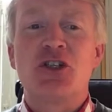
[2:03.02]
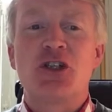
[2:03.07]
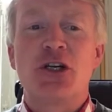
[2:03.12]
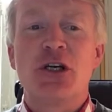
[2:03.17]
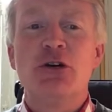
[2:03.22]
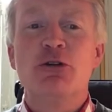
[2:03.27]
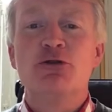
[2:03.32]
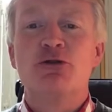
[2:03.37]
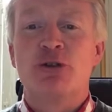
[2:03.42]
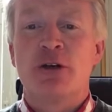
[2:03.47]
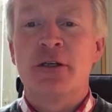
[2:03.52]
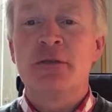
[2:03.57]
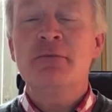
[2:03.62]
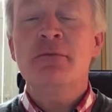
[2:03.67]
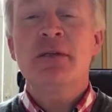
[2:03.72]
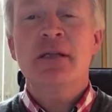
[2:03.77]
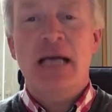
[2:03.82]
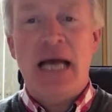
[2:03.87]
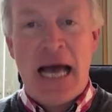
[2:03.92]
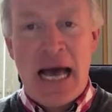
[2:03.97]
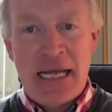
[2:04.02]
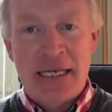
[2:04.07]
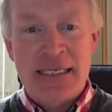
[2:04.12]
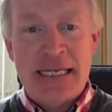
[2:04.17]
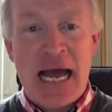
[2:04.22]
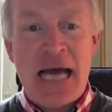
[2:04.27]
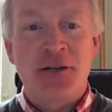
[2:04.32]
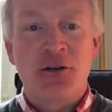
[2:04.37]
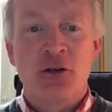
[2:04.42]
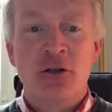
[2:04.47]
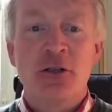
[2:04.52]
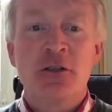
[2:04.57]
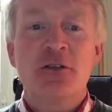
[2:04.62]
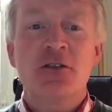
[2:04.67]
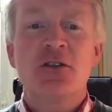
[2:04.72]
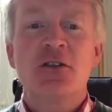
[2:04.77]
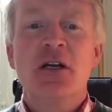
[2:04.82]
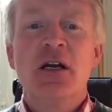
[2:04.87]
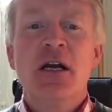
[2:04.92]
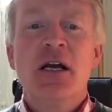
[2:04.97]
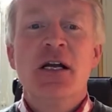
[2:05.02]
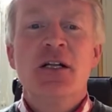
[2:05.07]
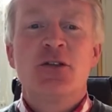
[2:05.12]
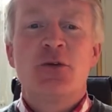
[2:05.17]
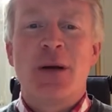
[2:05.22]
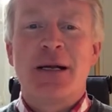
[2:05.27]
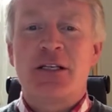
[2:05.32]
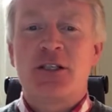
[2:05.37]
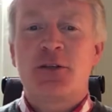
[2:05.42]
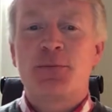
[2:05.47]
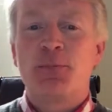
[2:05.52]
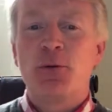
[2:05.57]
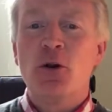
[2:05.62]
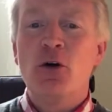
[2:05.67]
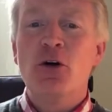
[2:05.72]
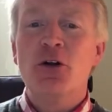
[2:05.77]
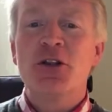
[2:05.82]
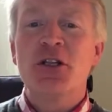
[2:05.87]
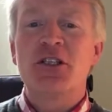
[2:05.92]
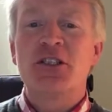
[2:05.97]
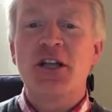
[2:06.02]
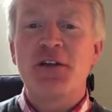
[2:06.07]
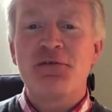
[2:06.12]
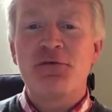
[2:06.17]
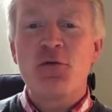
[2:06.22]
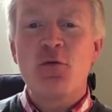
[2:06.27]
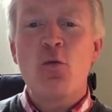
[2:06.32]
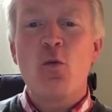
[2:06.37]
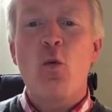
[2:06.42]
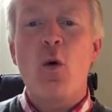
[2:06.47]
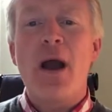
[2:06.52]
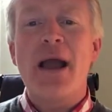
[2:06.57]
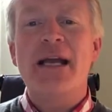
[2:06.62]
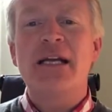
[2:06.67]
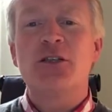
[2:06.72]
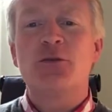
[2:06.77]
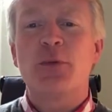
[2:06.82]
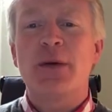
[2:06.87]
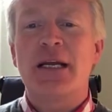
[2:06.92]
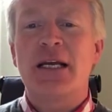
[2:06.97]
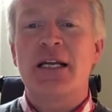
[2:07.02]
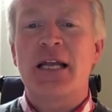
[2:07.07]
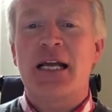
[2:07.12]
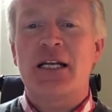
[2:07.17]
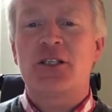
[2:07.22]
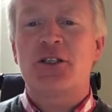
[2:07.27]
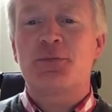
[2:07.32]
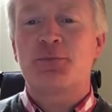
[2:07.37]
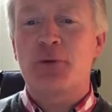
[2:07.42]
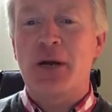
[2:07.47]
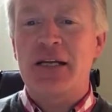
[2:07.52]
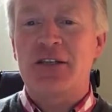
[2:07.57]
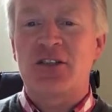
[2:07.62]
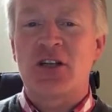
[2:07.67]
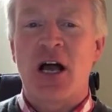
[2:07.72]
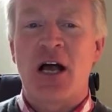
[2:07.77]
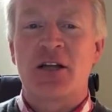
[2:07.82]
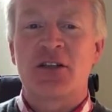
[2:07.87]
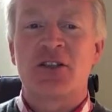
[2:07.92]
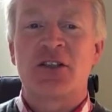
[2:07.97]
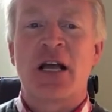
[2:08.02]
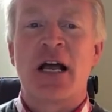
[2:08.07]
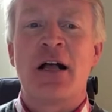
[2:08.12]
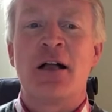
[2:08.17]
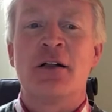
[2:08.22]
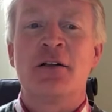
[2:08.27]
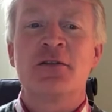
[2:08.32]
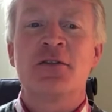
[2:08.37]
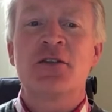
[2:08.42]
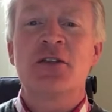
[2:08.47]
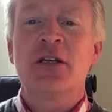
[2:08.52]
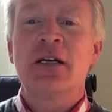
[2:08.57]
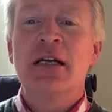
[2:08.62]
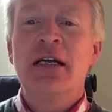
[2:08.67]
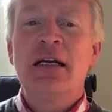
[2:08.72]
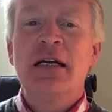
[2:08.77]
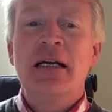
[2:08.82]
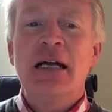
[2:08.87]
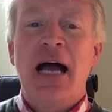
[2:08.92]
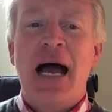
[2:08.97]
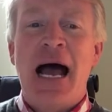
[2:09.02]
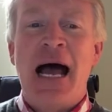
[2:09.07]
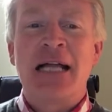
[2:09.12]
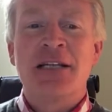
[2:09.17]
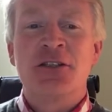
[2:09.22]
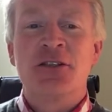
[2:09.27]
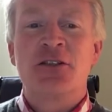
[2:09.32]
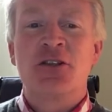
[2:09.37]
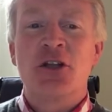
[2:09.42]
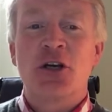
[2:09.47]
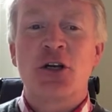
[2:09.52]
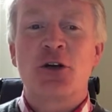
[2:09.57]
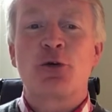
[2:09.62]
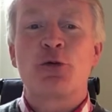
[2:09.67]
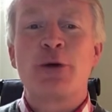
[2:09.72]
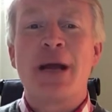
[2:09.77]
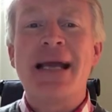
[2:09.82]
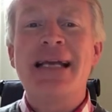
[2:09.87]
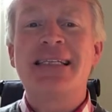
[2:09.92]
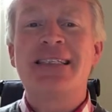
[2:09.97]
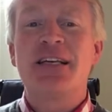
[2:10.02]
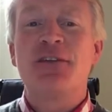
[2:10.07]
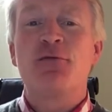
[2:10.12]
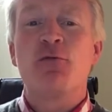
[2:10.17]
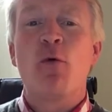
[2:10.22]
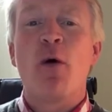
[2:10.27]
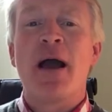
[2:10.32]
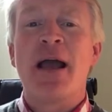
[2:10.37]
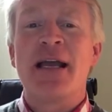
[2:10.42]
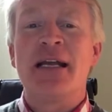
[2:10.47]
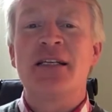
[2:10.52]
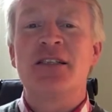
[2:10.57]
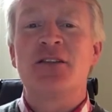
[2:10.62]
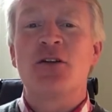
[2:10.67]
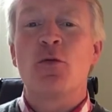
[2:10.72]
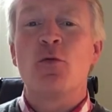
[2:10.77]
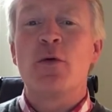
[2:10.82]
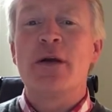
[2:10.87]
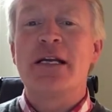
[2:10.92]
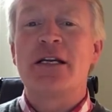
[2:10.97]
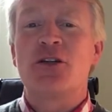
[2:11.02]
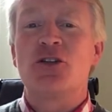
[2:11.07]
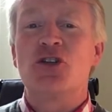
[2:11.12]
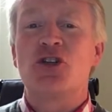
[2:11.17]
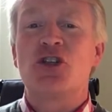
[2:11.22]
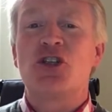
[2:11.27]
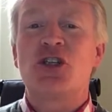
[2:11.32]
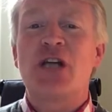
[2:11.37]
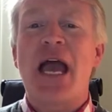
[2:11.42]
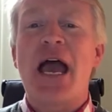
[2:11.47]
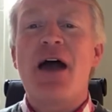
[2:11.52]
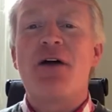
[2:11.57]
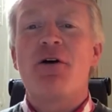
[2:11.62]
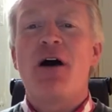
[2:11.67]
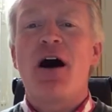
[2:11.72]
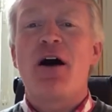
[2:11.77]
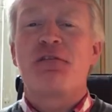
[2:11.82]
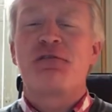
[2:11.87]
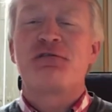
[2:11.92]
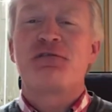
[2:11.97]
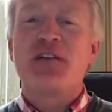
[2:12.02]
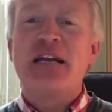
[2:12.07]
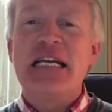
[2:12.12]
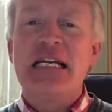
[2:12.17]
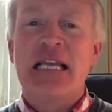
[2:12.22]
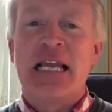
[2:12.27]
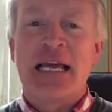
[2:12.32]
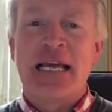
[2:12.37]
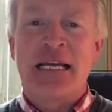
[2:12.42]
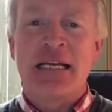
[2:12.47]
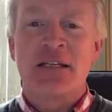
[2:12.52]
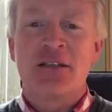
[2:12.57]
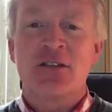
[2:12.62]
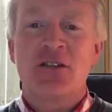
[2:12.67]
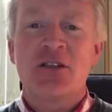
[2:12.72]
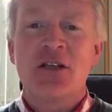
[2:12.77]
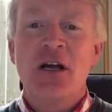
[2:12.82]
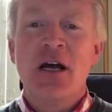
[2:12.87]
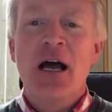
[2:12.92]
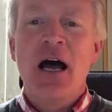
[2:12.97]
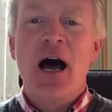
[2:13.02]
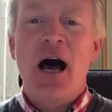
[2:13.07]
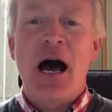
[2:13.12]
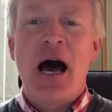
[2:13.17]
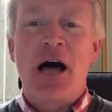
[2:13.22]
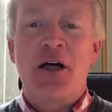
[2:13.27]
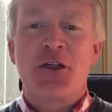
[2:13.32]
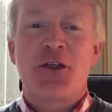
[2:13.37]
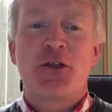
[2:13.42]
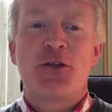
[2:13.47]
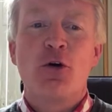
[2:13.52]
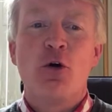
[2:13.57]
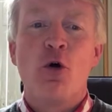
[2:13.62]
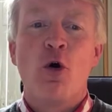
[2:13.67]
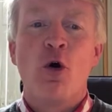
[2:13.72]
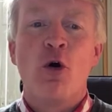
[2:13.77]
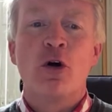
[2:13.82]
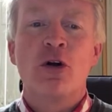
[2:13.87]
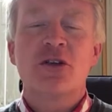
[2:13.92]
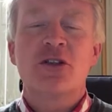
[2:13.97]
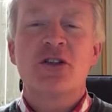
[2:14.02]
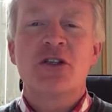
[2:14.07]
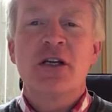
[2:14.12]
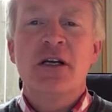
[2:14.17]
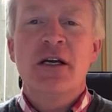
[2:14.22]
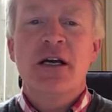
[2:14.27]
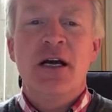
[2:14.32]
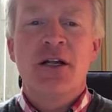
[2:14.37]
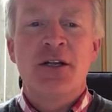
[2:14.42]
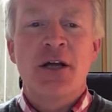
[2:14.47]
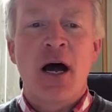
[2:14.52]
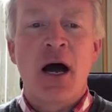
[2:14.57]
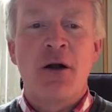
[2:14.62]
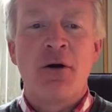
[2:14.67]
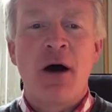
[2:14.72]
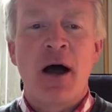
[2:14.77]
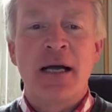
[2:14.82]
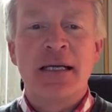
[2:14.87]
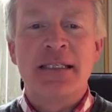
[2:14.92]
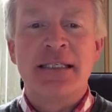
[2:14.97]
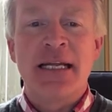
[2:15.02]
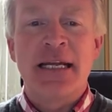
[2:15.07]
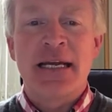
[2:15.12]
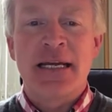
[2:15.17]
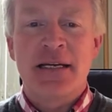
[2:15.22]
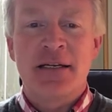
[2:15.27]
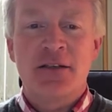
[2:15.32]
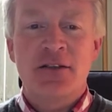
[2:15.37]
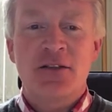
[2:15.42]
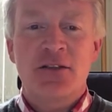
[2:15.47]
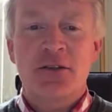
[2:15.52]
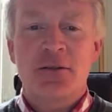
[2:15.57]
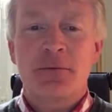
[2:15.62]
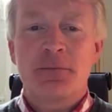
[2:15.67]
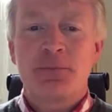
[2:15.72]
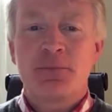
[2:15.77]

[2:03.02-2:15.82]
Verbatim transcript: children and adults to explore the different ways we can express ourselves and the creative ways that we can share our feelings, our thoughts, and our ideas.